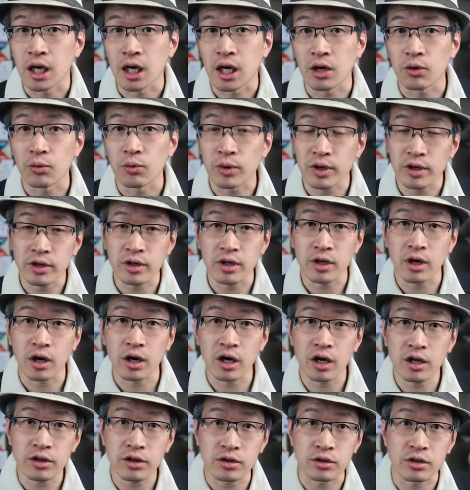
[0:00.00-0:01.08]
Uh, one of the
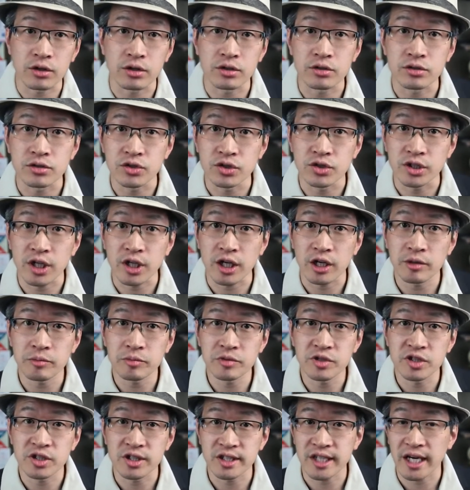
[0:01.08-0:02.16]
authors,
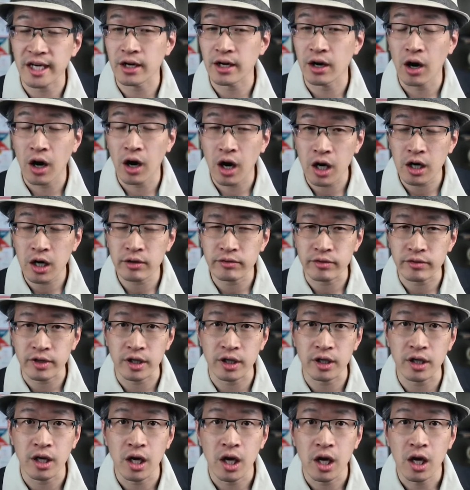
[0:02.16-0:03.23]
James J.
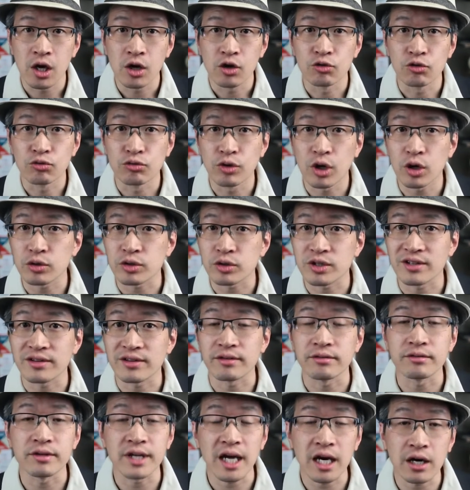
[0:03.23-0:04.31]
Harvey, wrote
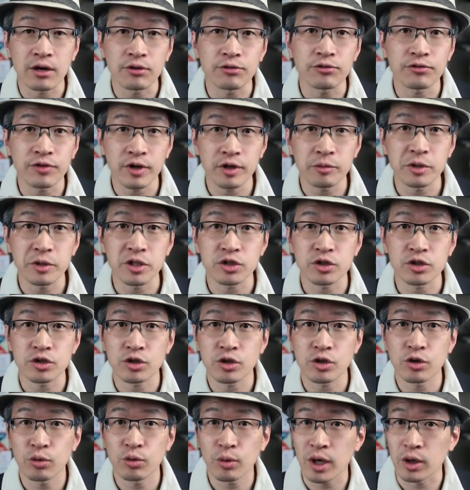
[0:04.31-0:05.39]
the now famous
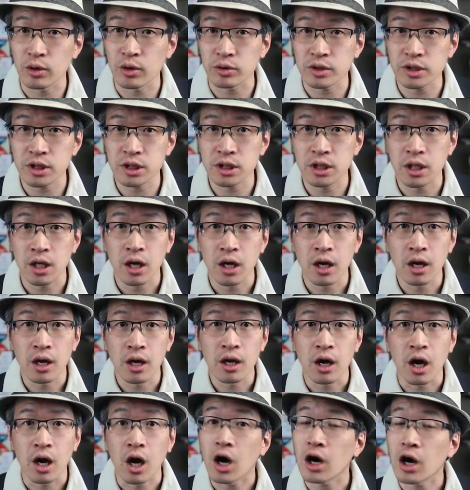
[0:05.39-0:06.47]
quote
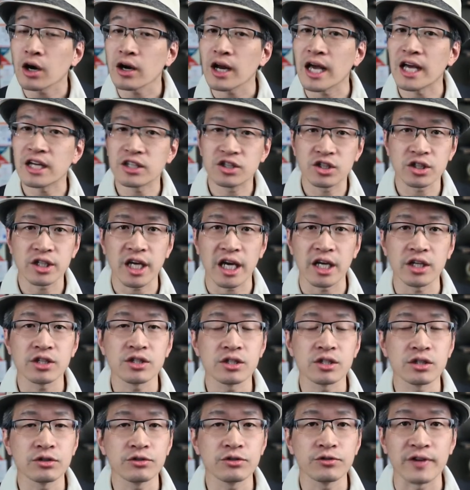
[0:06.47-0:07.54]
Our
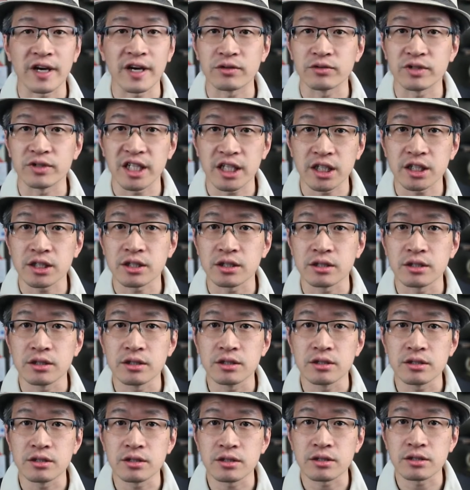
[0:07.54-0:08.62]
educational
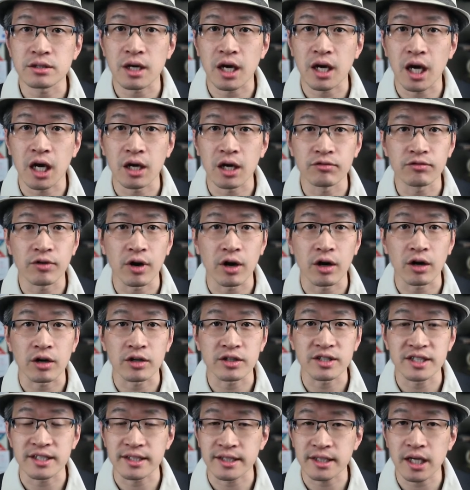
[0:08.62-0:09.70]
foundations of our
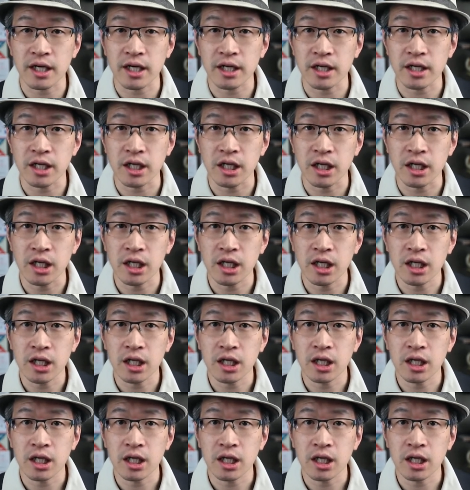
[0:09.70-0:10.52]
society